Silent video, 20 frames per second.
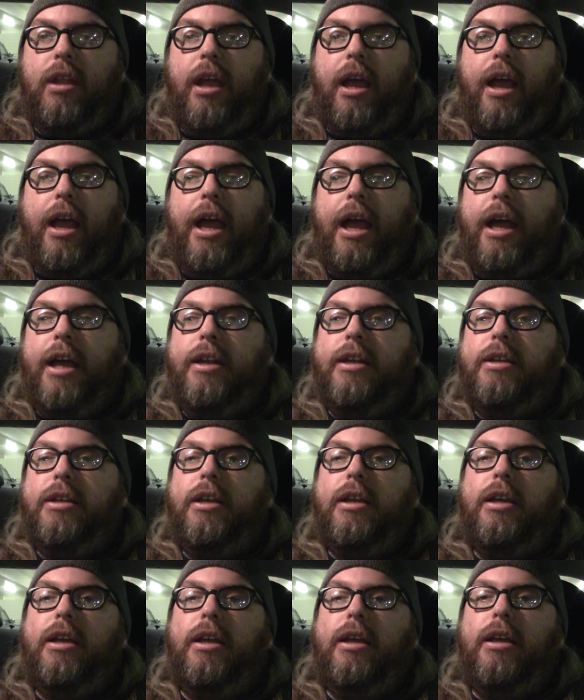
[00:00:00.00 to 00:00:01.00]
And
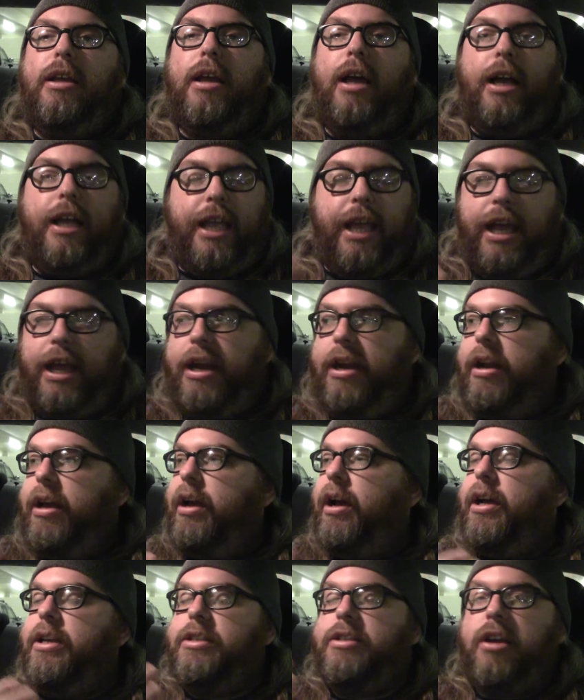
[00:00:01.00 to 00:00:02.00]
again,
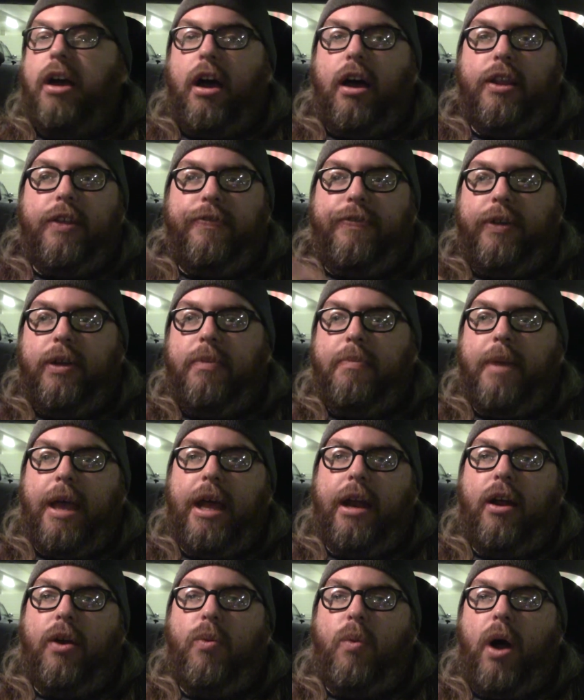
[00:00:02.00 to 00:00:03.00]
I saw the film
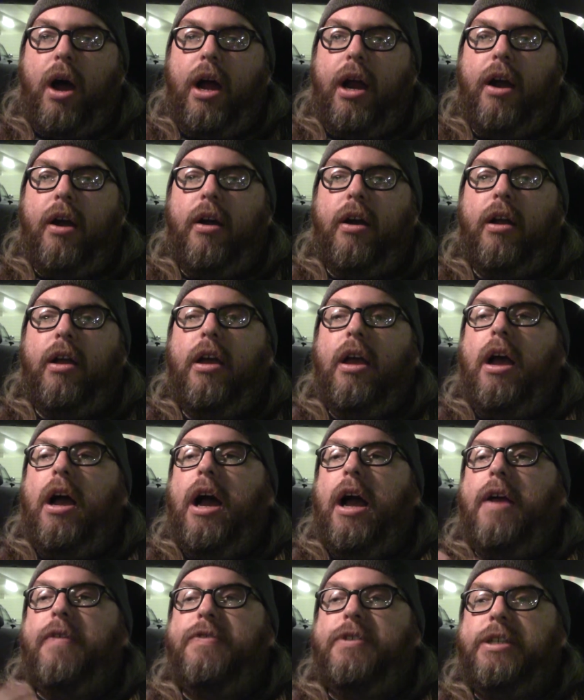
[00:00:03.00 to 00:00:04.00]
Man on Wire.
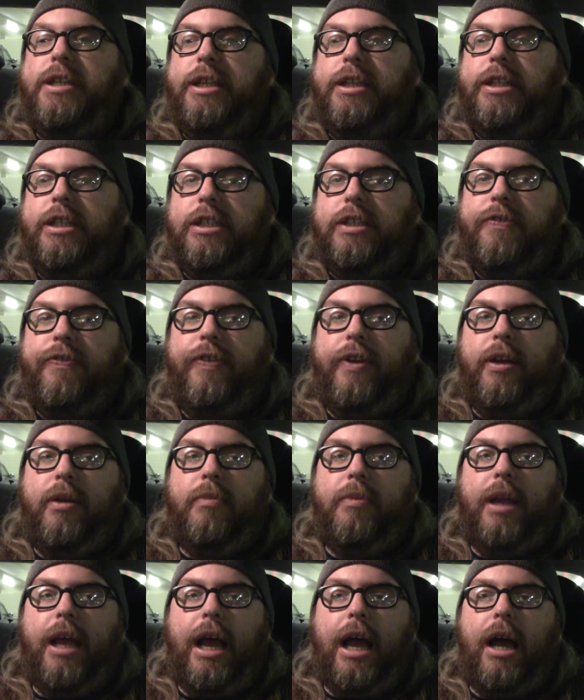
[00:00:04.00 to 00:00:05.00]
I have seen this
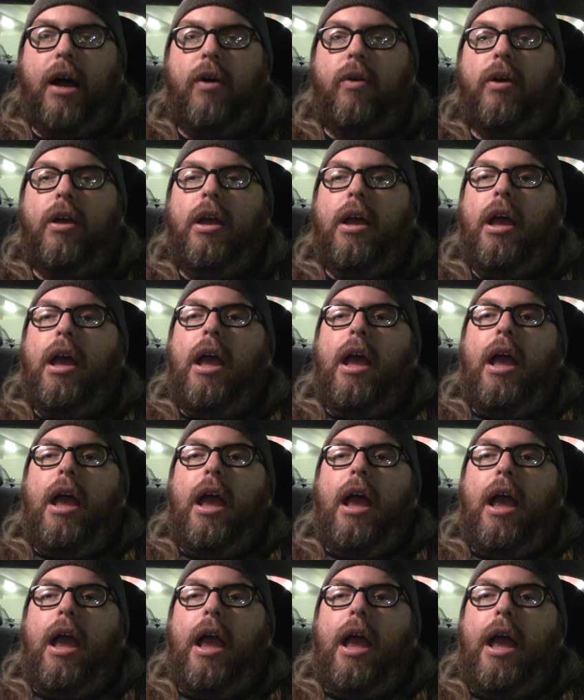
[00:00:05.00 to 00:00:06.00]
film now,
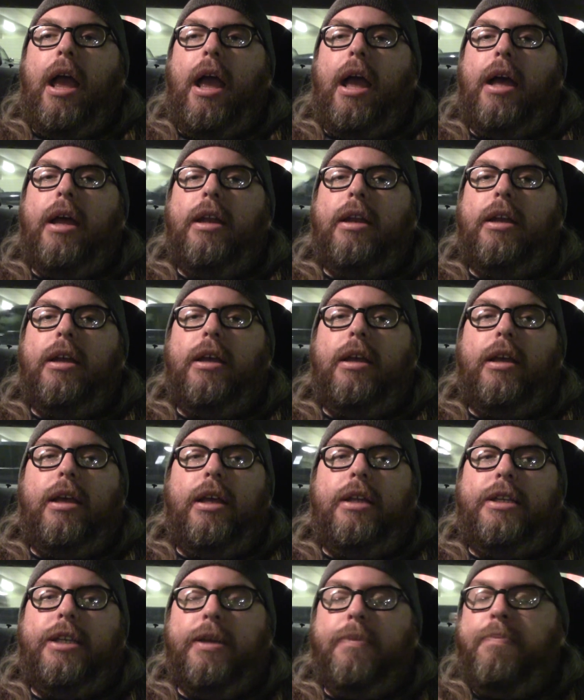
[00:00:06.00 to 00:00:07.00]
and
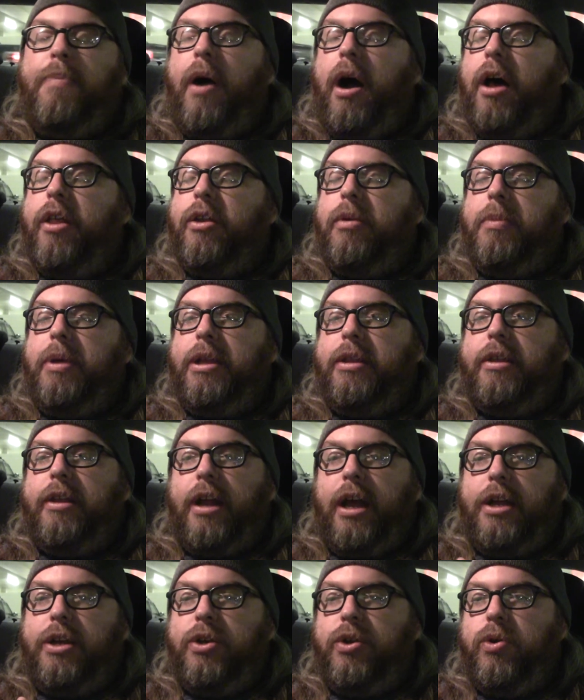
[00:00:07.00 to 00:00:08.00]
it didn't bother me that
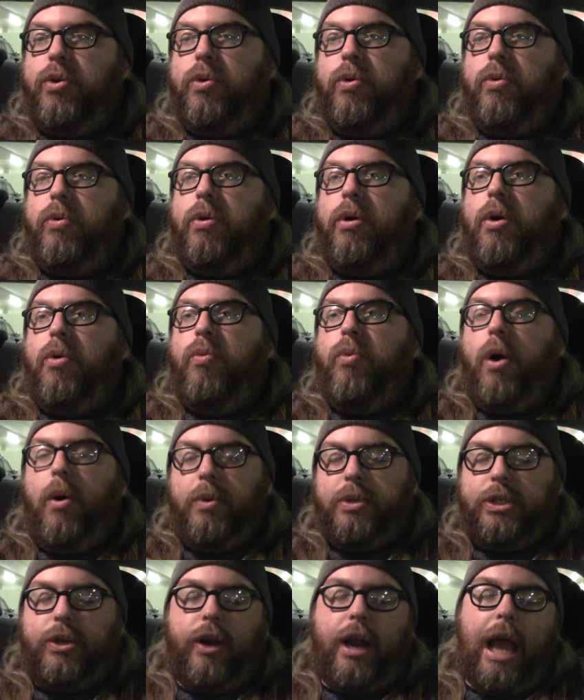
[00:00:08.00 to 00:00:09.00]
I knew what
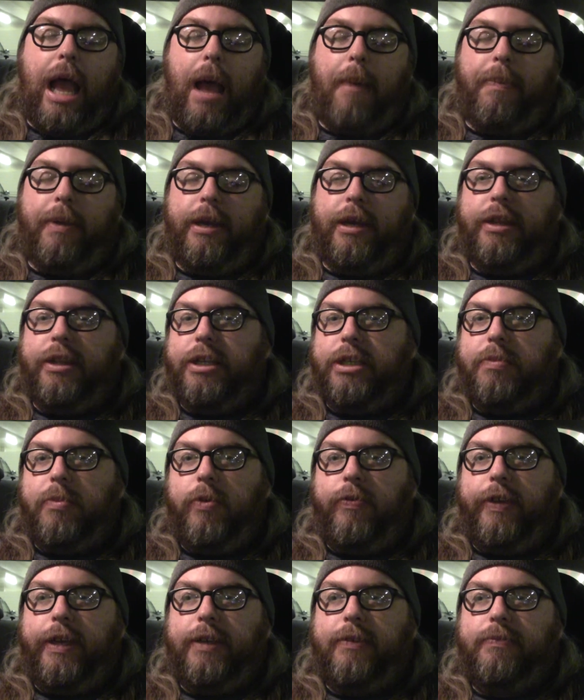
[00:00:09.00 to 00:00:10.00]
was going to happen in this
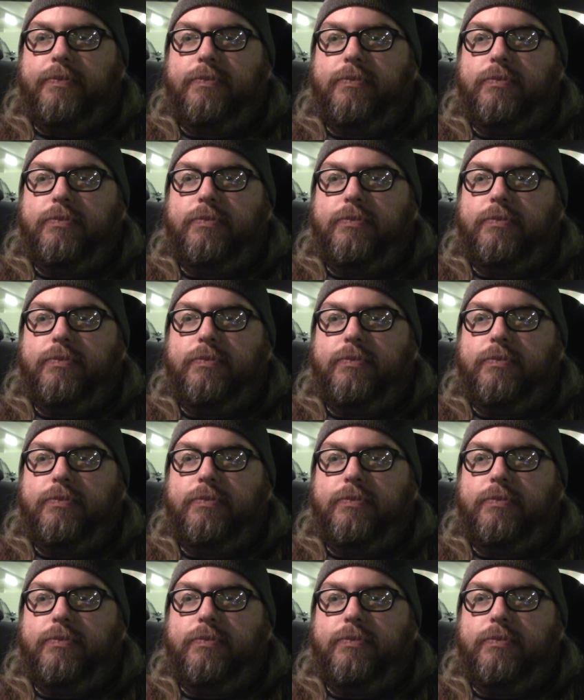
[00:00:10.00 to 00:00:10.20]
movie.